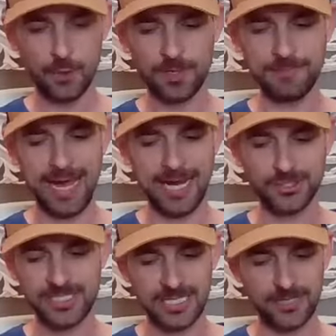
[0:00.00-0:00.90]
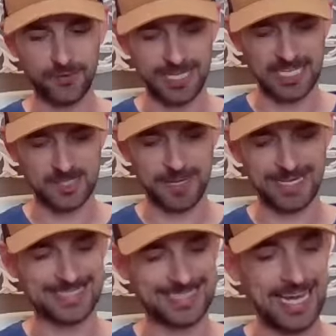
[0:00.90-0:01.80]
When matchers give with
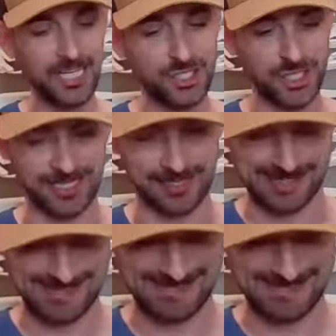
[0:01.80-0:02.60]
expectation